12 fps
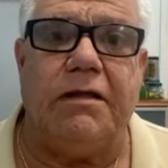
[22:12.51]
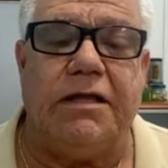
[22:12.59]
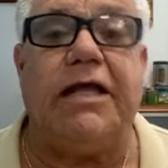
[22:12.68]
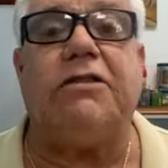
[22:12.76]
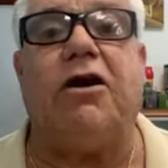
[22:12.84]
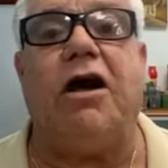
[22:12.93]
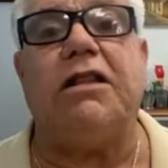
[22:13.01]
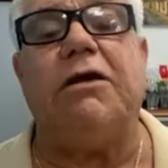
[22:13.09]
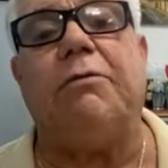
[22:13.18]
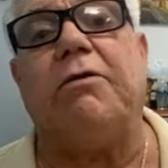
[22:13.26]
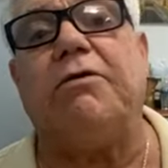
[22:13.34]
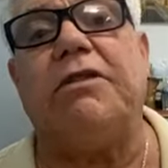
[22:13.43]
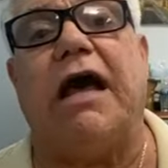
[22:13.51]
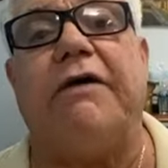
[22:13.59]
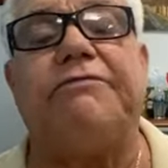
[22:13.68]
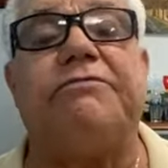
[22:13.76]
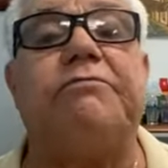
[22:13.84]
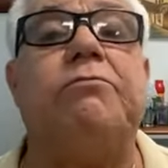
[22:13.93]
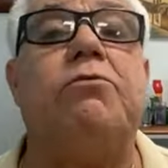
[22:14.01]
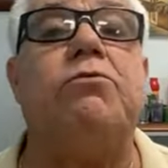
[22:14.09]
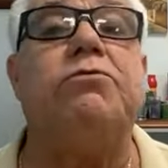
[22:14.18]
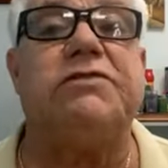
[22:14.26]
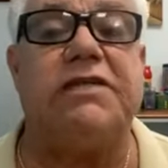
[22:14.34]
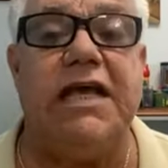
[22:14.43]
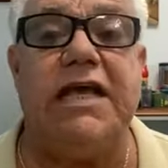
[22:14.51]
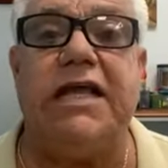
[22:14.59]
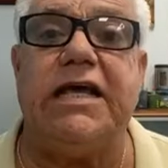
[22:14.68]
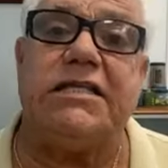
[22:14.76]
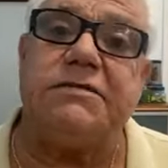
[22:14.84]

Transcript: They thought they were going to have smooth sailing